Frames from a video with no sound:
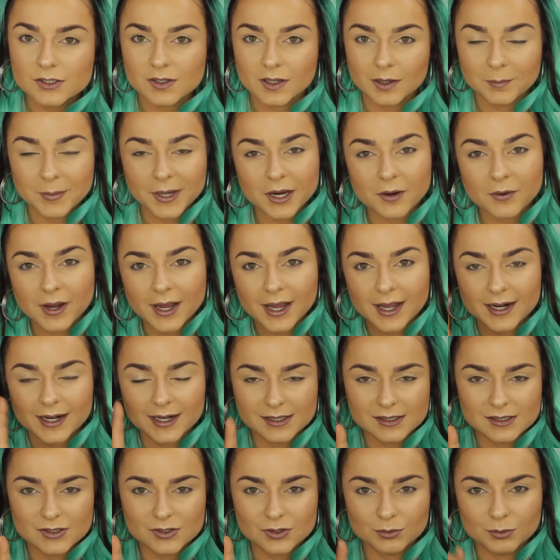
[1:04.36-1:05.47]
So let me go ahead
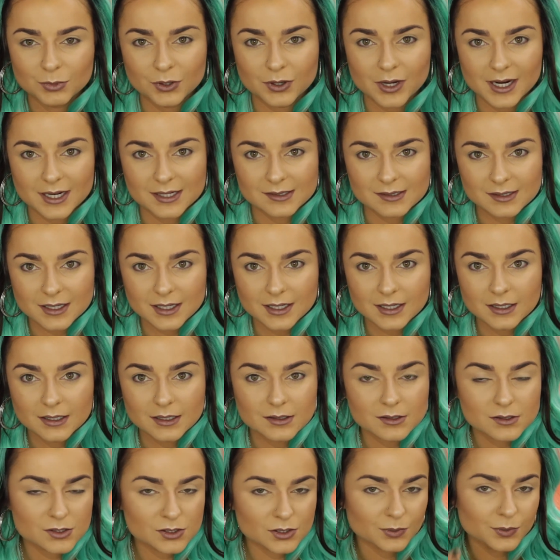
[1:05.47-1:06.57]
and zoom you guys
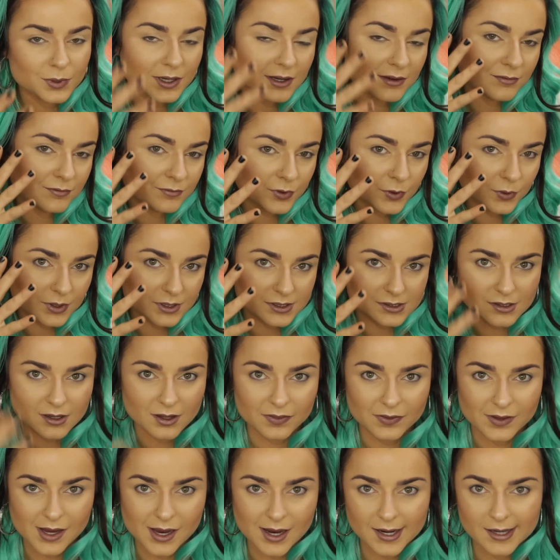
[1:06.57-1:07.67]
in so we can focus
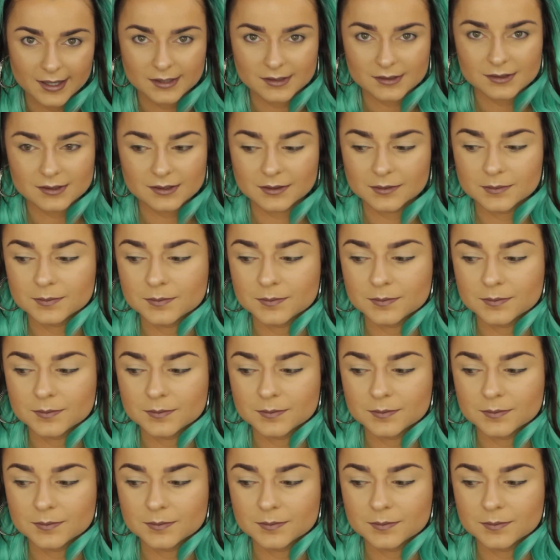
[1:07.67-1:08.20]
on the eyes.